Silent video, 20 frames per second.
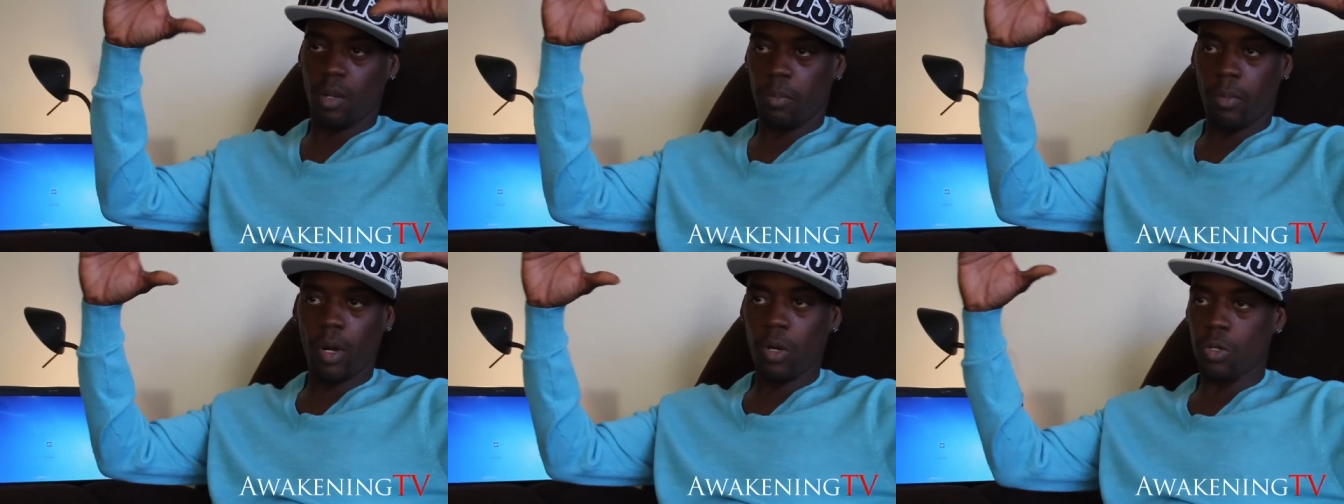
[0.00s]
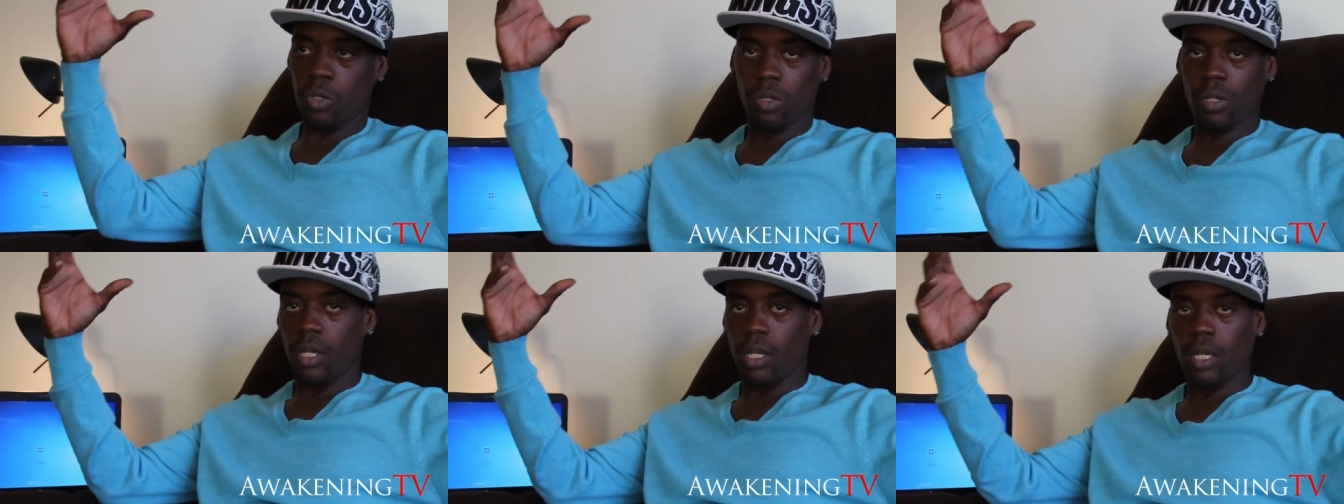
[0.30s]

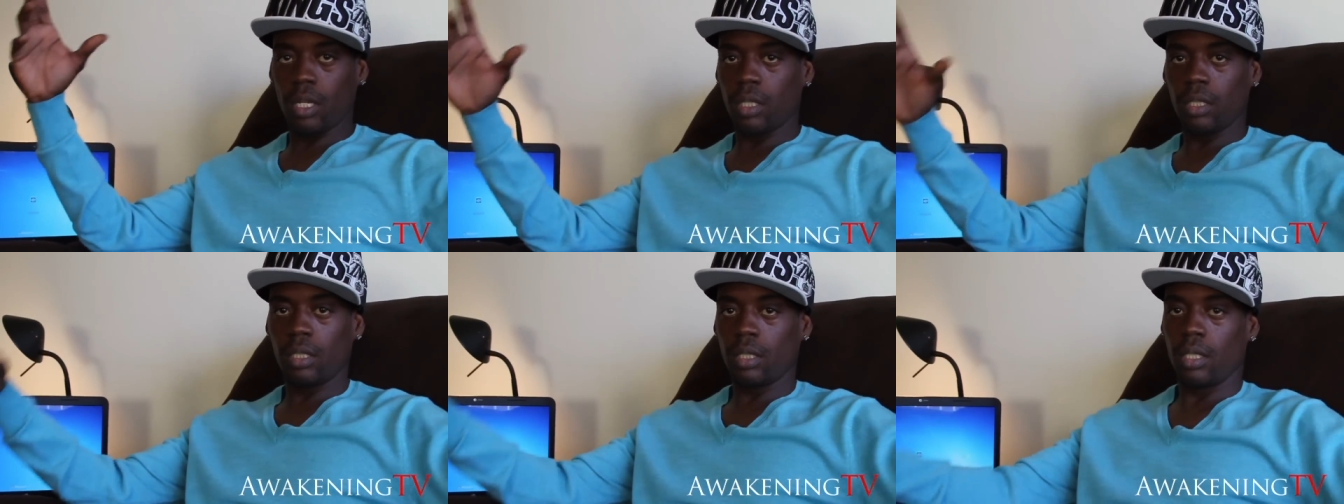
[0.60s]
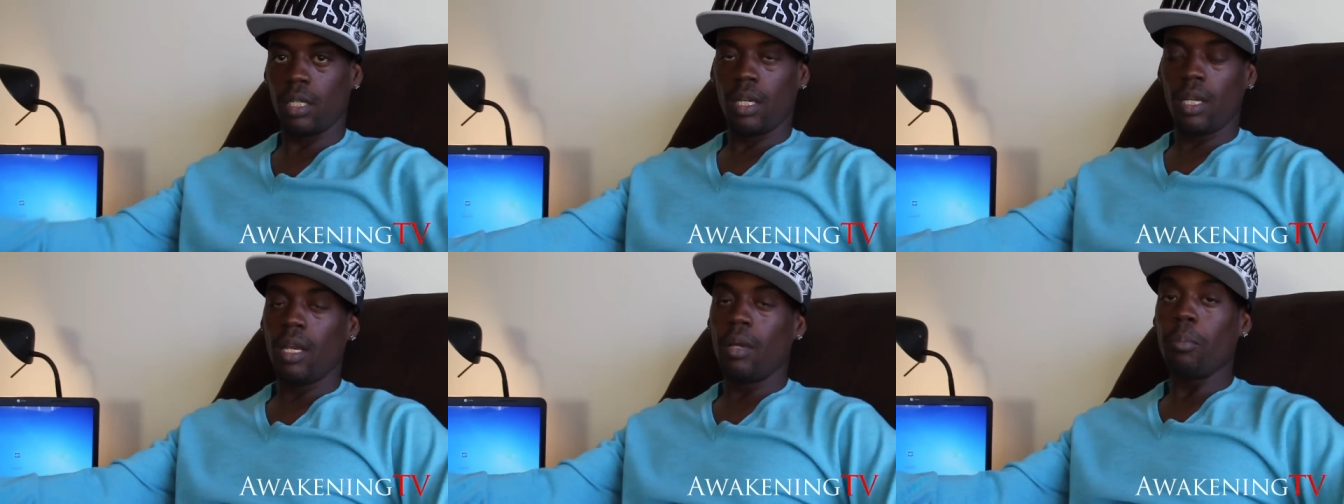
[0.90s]
commercial
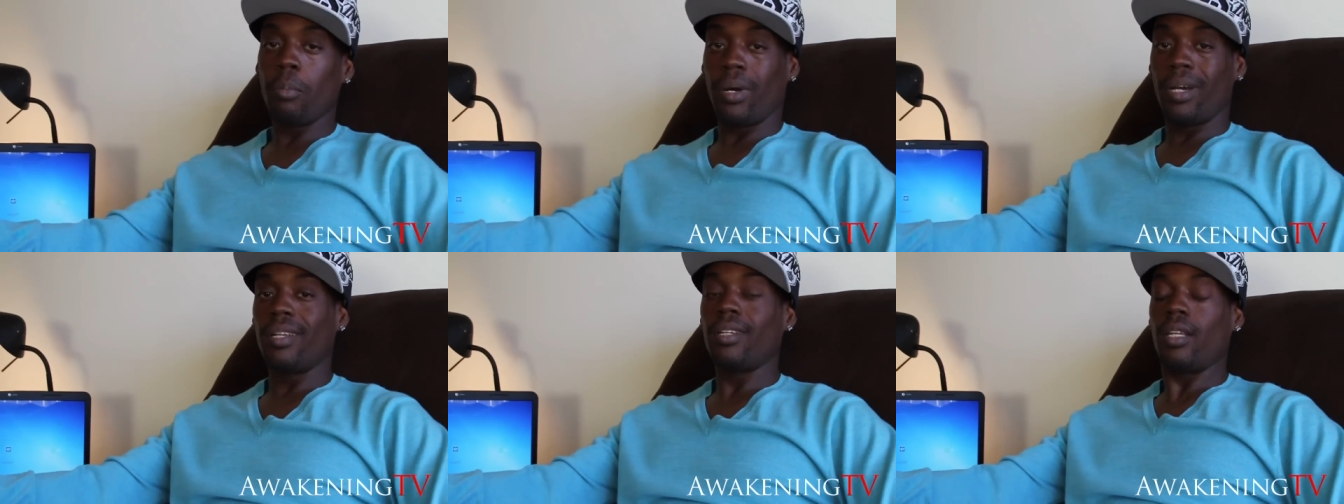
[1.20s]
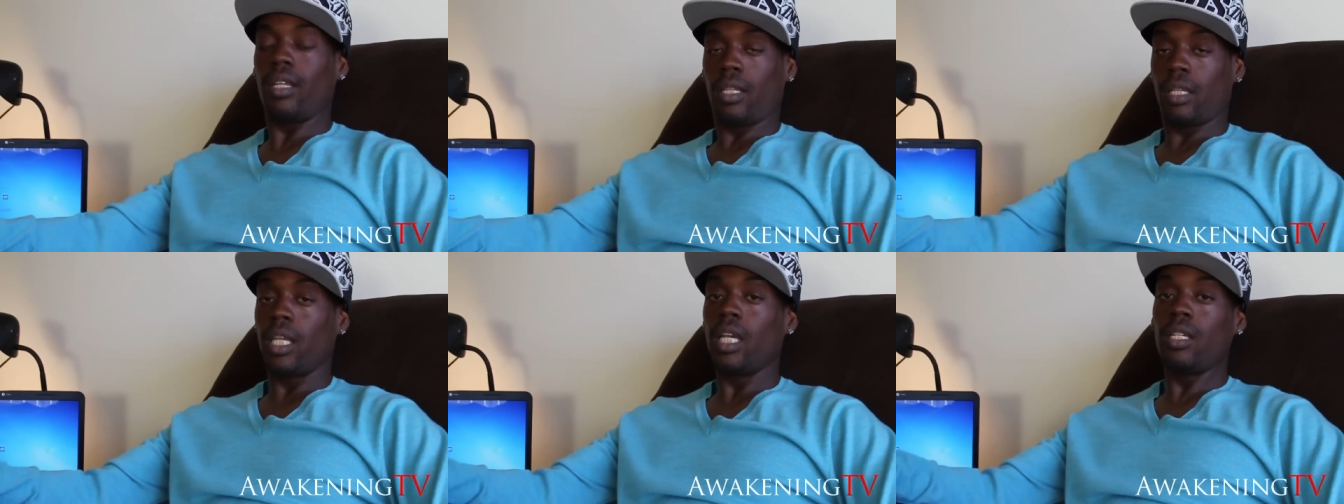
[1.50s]
is, but
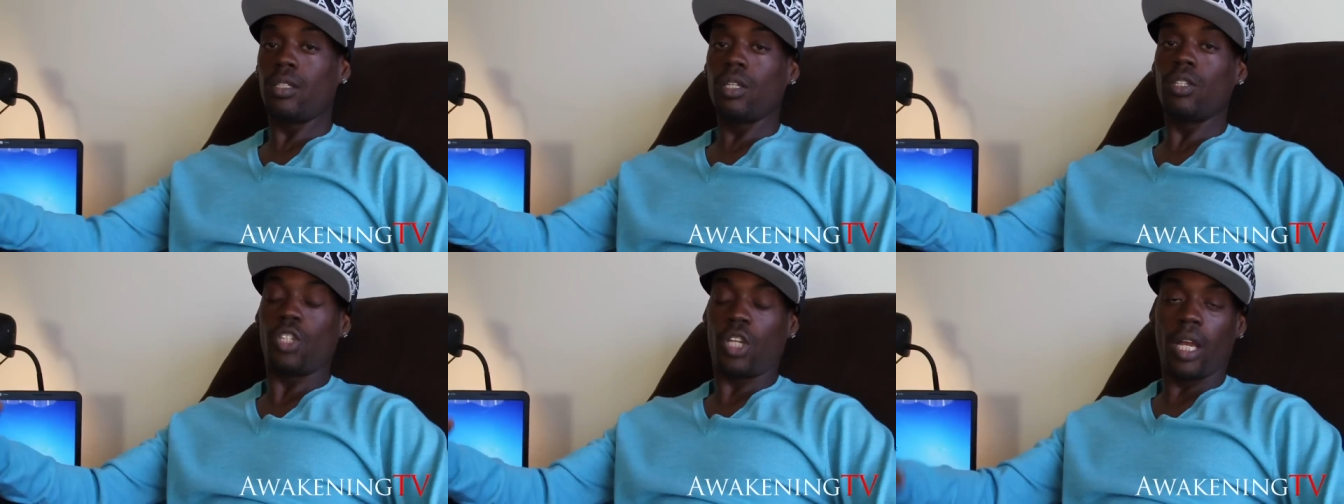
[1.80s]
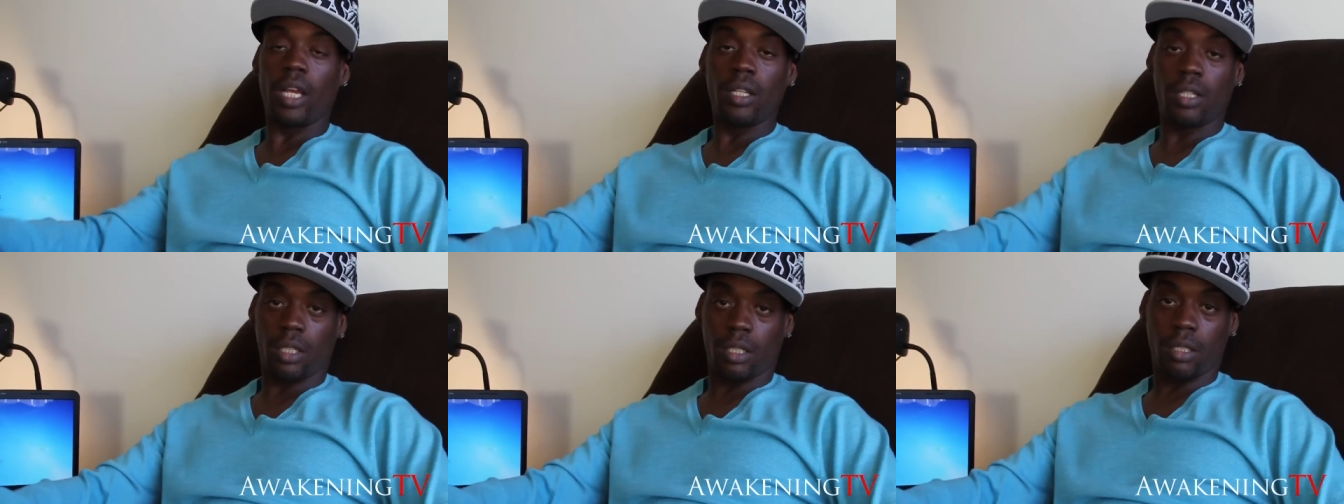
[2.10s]
things are
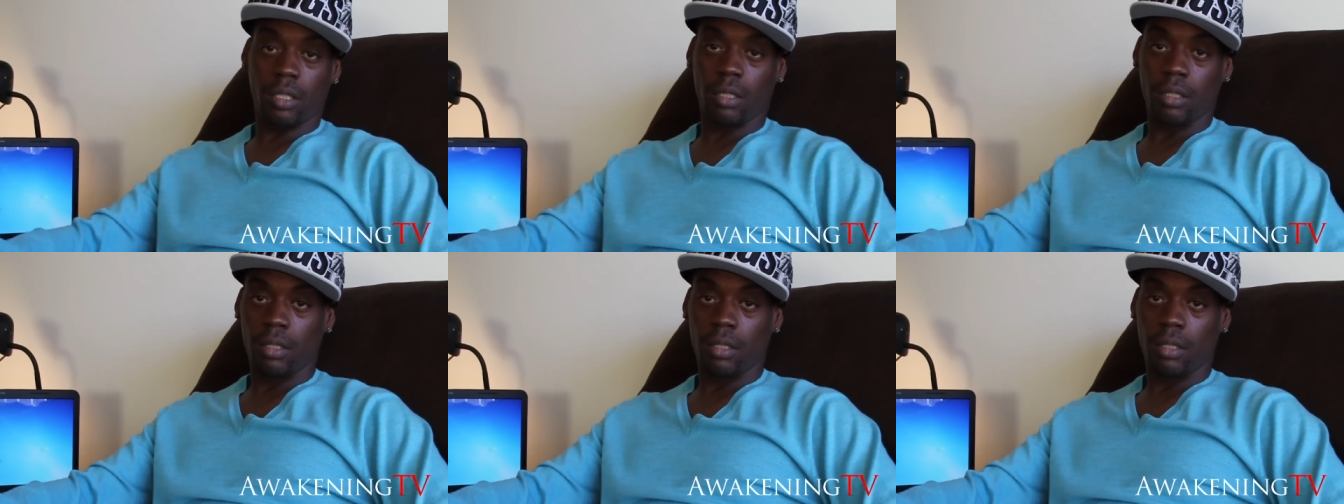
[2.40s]
changing,